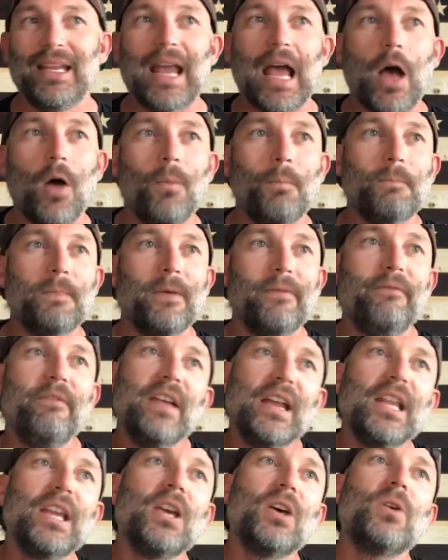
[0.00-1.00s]
Now, the
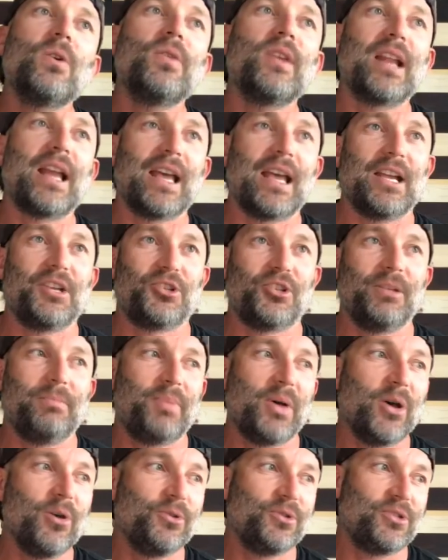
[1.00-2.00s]
video that I actually
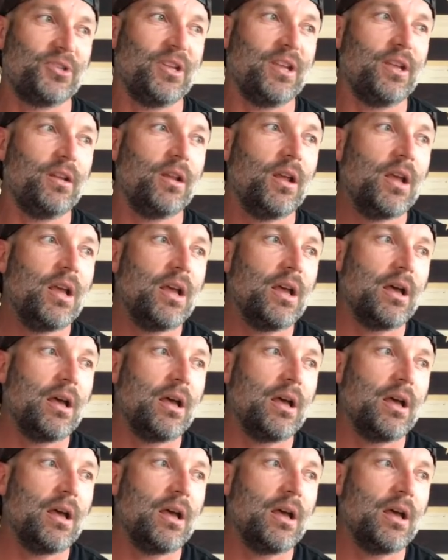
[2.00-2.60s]
posted,